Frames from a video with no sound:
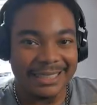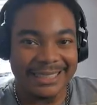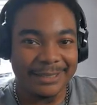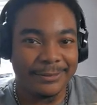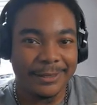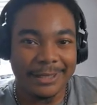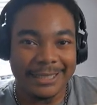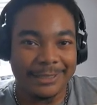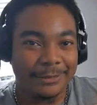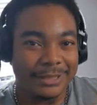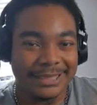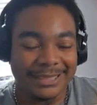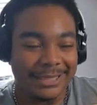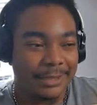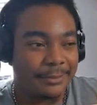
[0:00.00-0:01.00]
Like, it felt like you
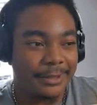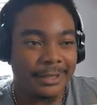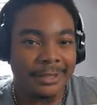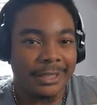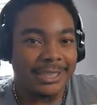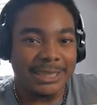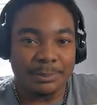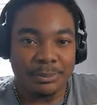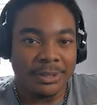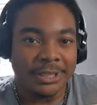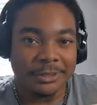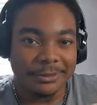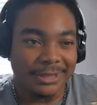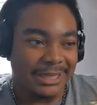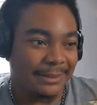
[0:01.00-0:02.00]
discovered a lost
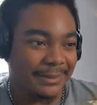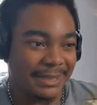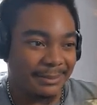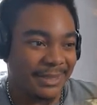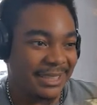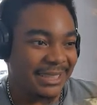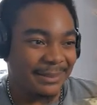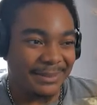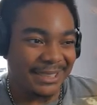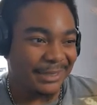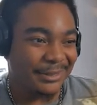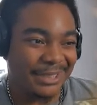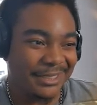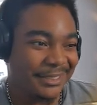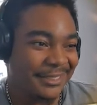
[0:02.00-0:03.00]
brother or something, man. I'm
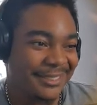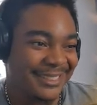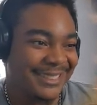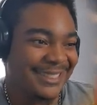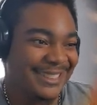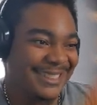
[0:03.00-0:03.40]
so sorry.